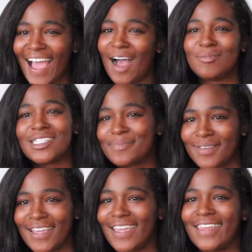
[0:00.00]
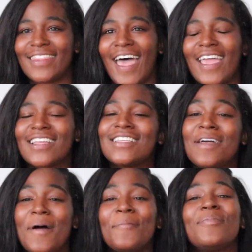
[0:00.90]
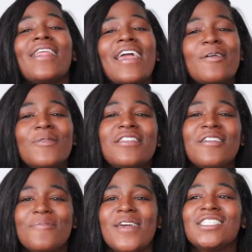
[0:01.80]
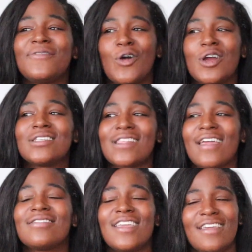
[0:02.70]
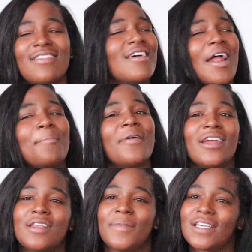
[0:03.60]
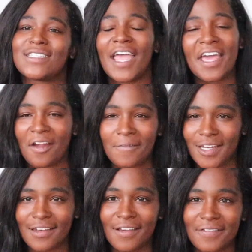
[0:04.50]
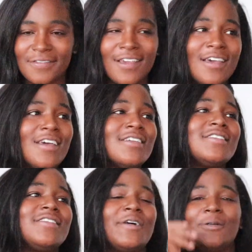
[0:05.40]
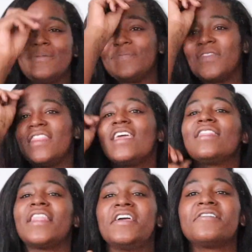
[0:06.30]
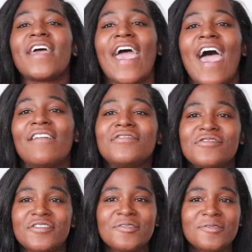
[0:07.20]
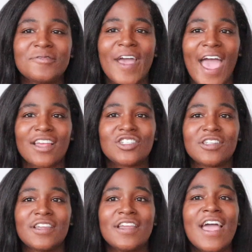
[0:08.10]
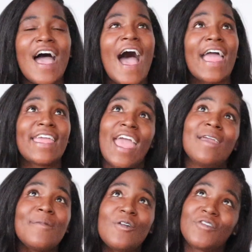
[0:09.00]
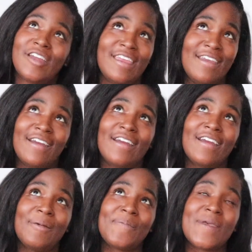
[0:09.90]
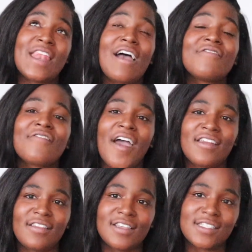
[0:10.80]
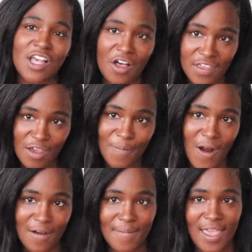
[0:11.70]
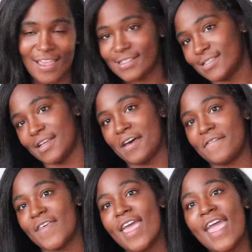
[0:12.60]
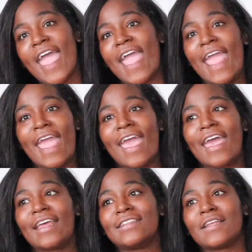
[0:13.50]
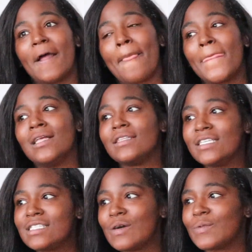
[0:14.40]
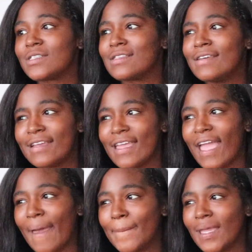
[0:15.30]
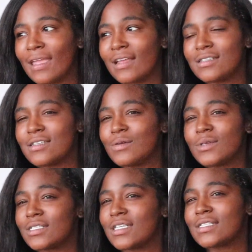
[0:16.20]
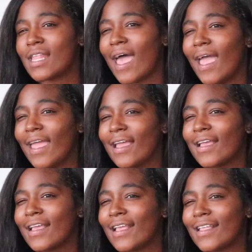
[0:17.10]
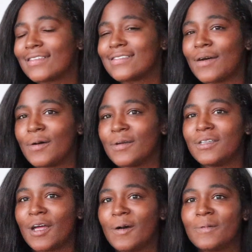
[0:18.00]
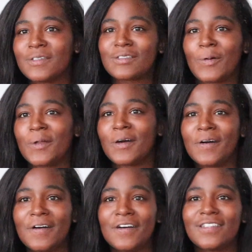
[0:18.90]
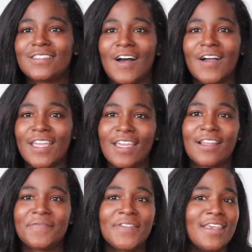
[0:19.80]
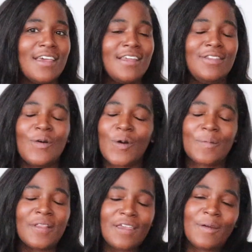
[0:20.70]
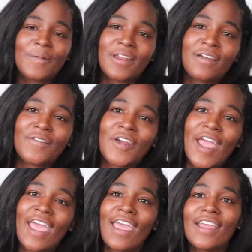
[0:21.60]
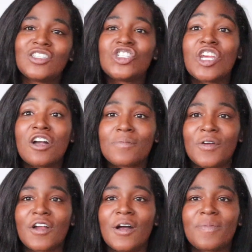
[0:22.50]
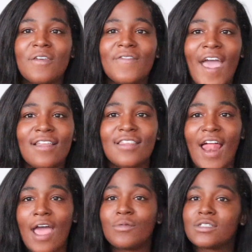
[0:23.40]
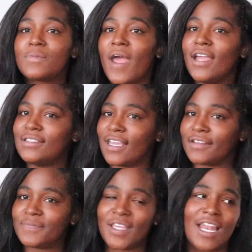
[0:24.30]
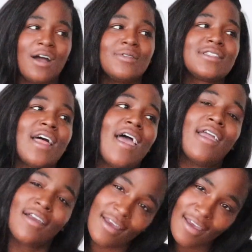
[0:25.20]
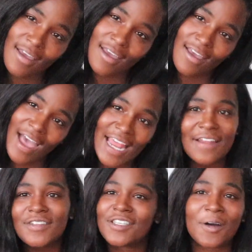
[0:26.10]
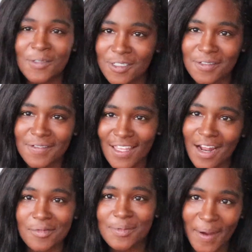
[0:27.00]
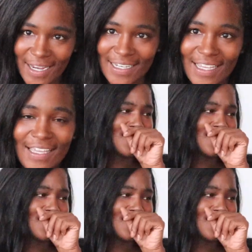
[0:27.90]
I'm just playing, like, playing with him as far as like thinking that I'm pregnant, because I had already known. So then later that afternoon, actually, I came over here and I finally saw the apartment and stuff, and Alyssa was looking at me and she was just like, so, you know, what's going on, talking normally or whatever. And Chuck brought up the fact that I was pregnant. And I was like, I never told you that I was pregnant.